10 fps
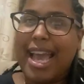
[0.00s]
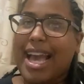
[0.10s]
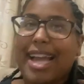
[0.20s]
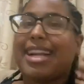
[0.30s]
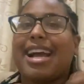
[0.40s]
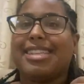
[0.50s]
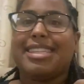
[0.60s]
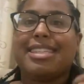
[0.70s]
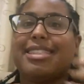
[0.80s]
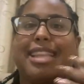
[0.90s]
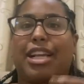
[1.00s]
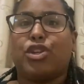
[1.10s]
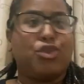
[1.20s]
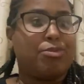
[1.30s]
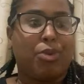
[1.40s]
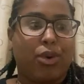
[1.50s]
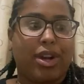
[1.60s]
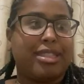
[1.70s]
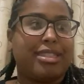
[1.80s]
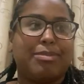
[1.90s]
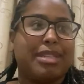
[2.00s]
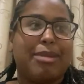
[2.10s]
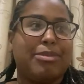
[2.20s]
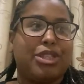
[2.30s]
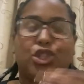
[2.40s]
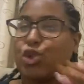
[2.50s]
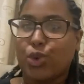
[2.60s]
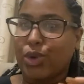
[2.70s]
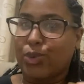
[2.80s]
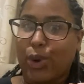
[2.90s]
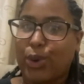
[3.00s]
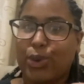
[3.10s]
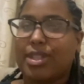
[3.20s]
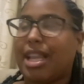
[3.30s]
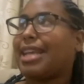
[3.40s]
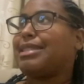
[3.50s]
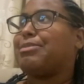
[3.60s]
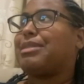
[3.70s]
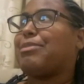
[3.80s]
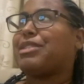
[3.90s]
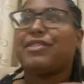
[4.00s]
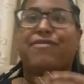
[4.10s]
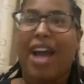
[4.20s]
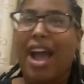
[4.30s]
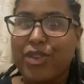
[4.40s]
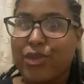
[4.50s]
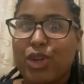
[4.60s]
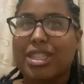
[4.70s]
And guys, it's just like newborn. Sometimes it's 2-year-olds. Like sometimes it's 5-year-olds.